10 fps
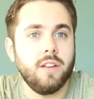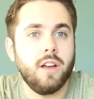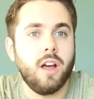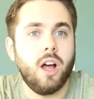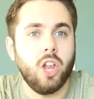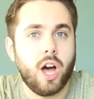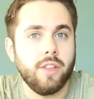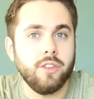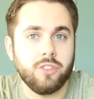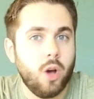a lot
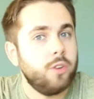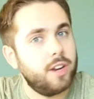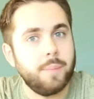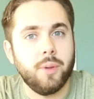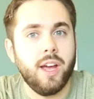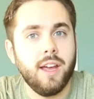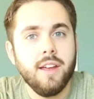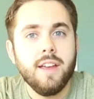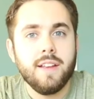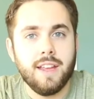of the songs that I
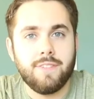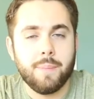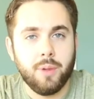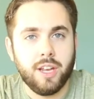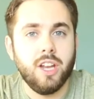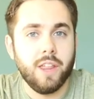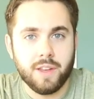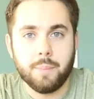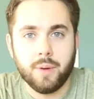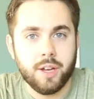play if I play
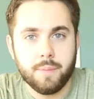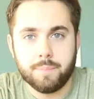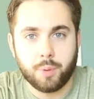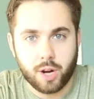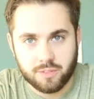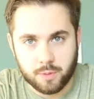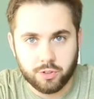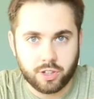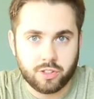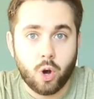nothing but praise
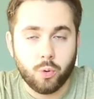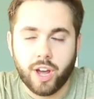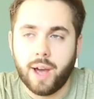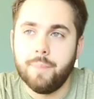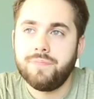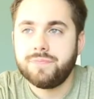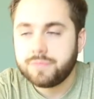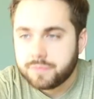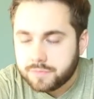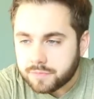music the whole time.
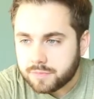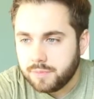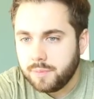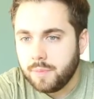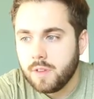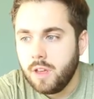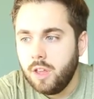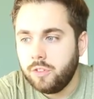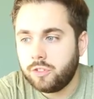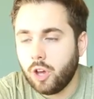
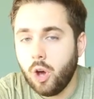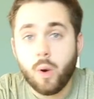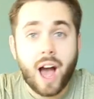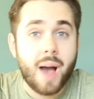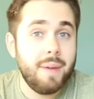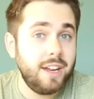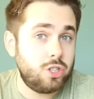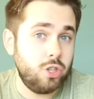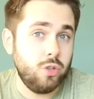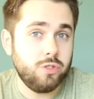So I may
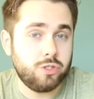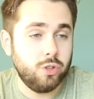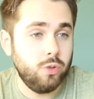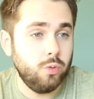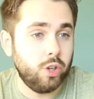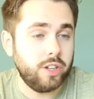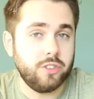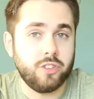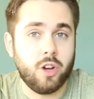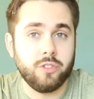choose to look at the
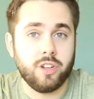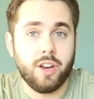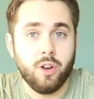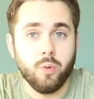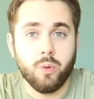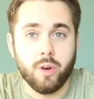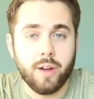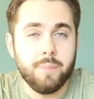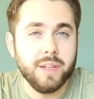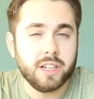songs that I know really well
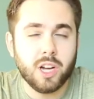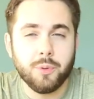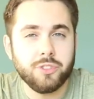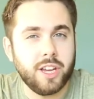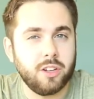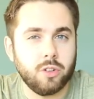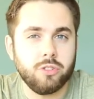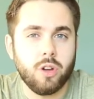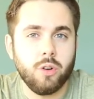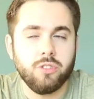and pick a couple secular
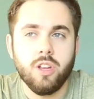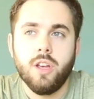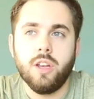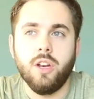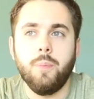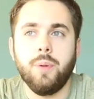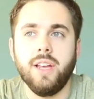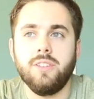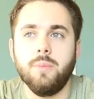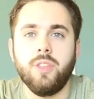songs.
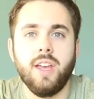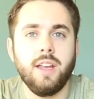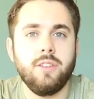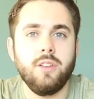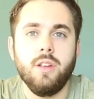Play some things